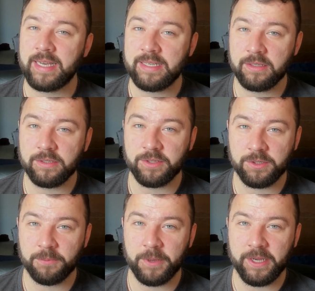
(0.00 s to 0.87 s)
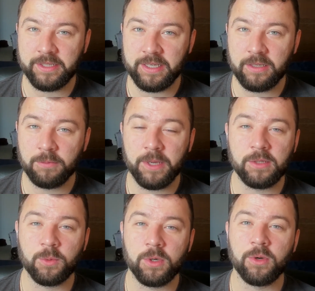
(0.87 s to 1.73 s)
isn't such a big deal
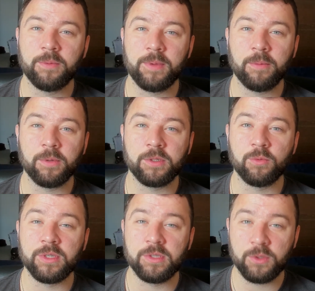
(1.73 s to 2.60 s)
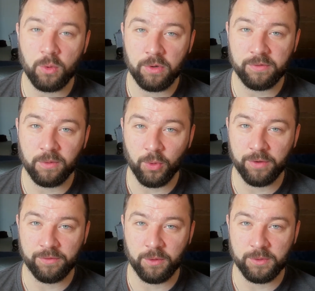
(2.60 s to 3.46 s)
because we're going to be able to restore from one
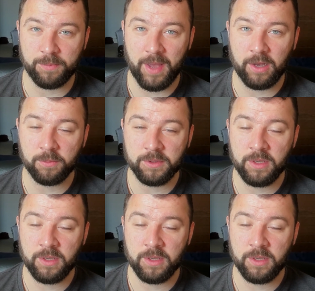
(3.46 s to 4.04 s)
of those backups.